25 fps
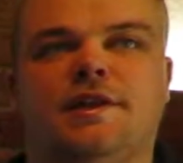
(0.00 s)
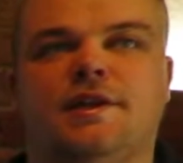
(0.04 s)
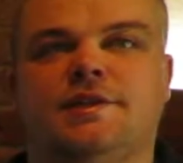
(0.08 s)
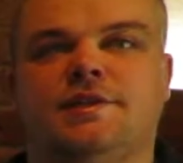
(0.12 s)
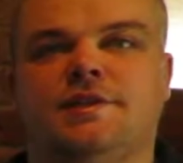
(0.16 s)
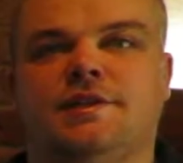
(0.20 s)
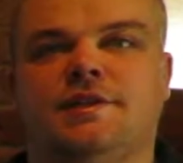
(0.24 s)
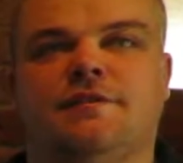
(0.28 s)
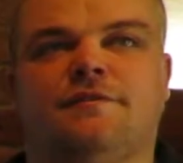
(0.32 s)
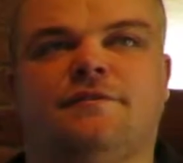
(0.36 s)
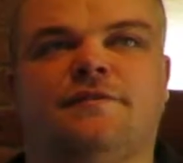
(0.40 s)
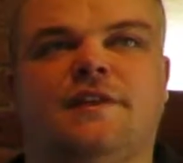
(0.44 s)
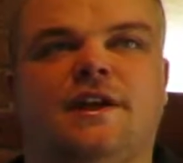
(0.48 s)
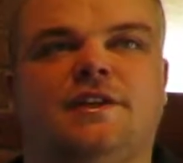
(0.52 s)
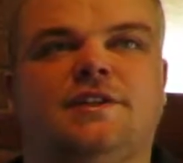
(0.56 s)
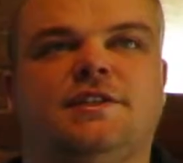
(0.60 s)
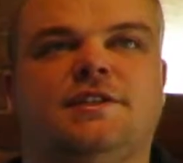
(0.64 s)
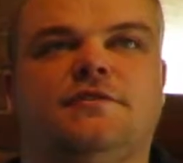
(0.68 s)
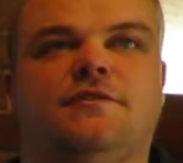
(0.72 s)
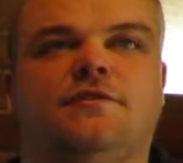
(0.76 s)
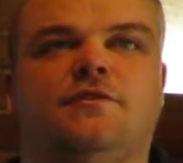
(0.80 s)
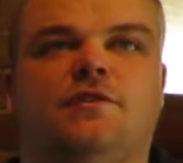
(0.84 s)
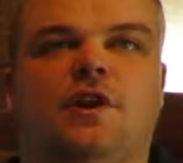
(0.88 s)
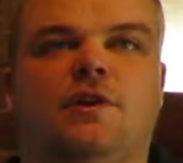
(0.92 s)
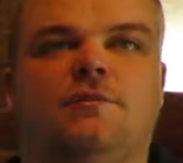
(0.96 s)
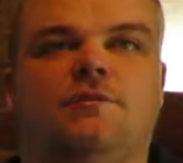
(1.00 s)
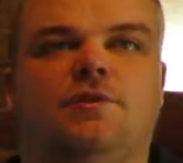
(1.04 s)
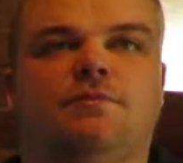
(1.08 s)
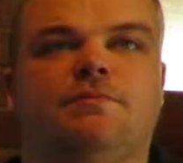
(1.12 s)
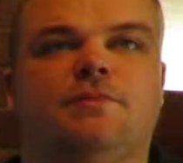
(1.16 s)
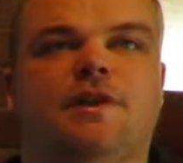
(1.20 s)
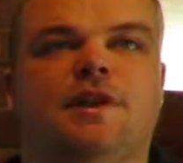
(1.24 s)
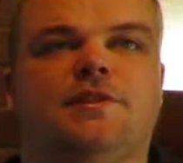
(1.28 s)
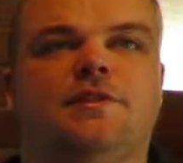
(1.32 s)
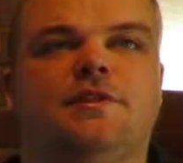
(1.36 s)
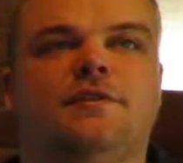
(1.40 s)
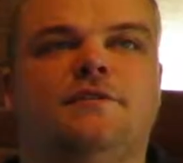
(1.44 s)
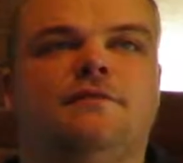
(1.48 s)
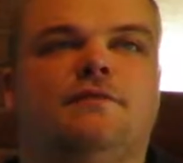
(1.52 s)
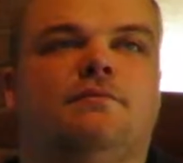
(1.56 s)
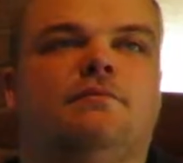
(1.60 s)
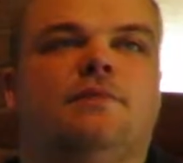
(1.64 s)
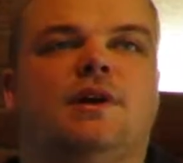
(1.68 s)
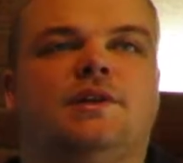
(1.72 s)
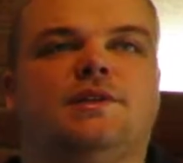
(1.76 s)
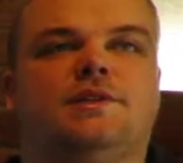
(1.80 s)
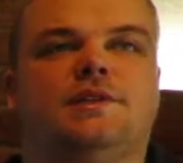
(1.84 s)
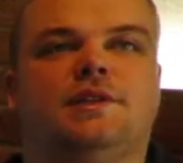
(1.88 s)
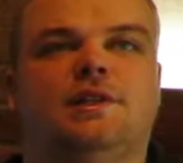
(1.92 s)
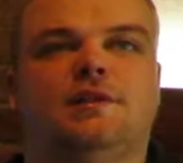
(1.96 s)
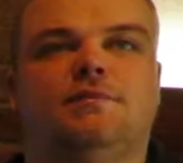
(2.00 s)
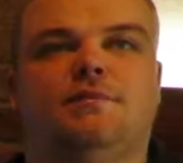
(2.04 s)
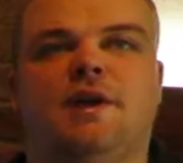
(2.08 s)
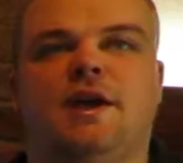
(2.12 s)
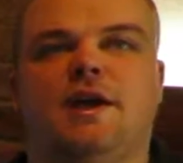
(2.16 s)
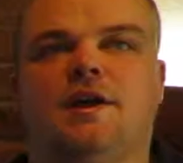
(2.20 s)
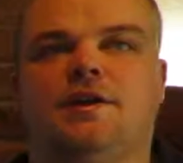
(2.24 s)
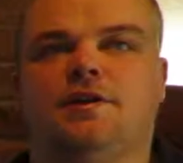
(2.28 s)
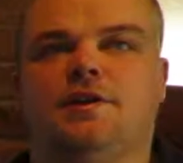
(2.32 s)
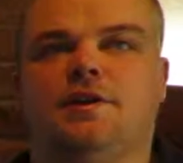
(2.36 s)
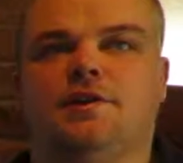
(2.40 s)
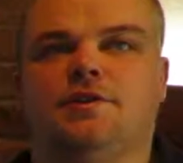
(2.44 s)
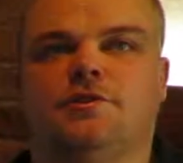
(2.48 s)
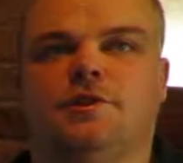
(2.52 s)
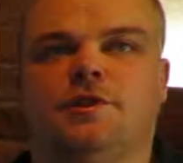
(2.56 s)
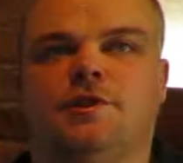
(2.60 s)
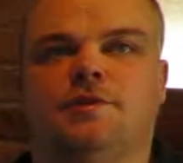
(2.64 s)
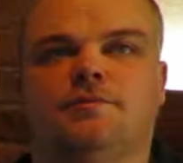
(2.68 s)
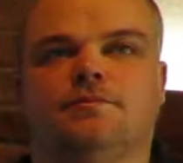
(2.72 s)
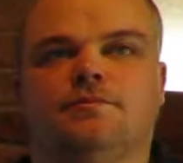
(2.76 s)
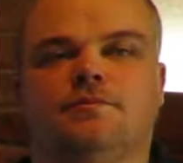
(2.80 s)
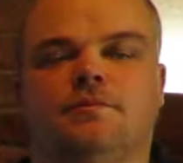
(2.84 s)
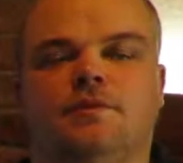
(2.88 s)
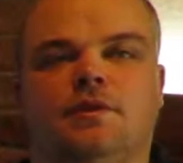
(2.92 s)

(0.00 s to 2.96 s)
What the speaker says: is an effective treatment method for muscular pain and injury.